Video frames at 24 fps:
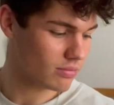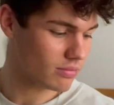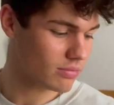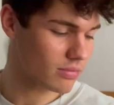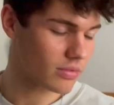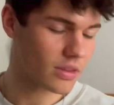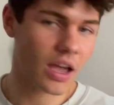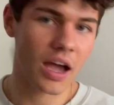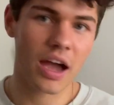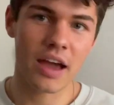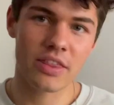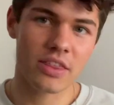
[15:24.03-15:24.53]

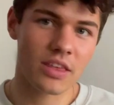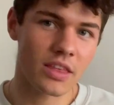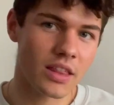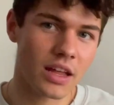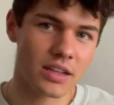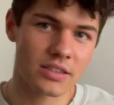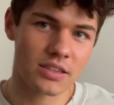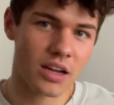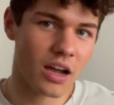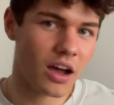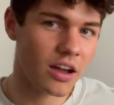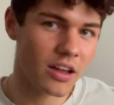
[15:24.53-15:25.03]
I think
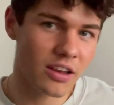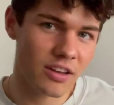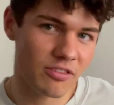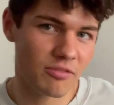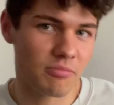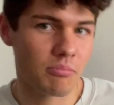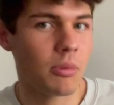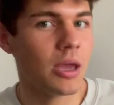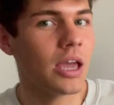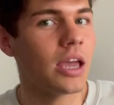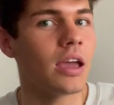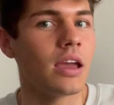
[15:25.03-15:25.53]
that's kind of
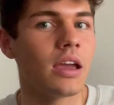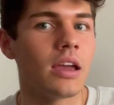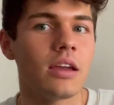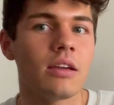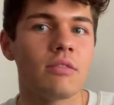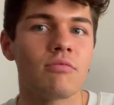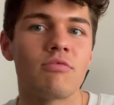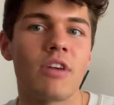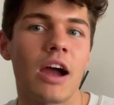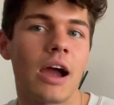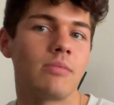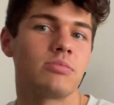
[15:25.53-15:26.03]
me
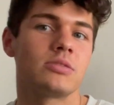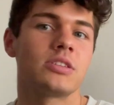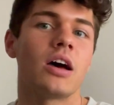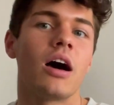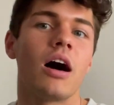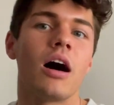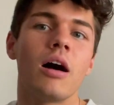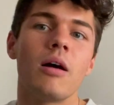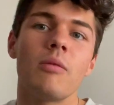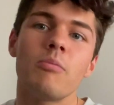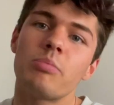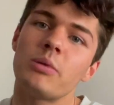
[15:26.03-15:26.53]
wrapped
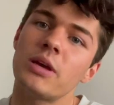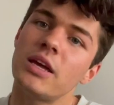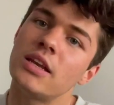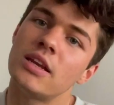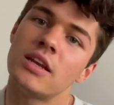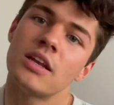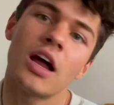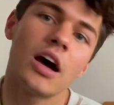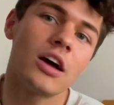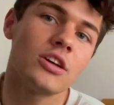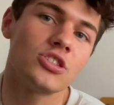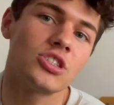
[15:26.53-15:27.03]
up in a
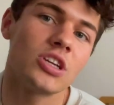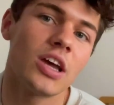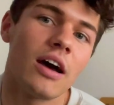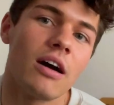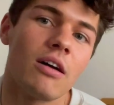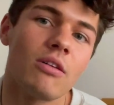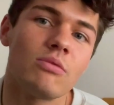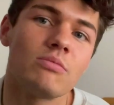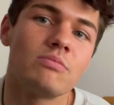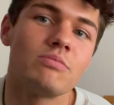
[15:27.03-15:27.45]
nutshell.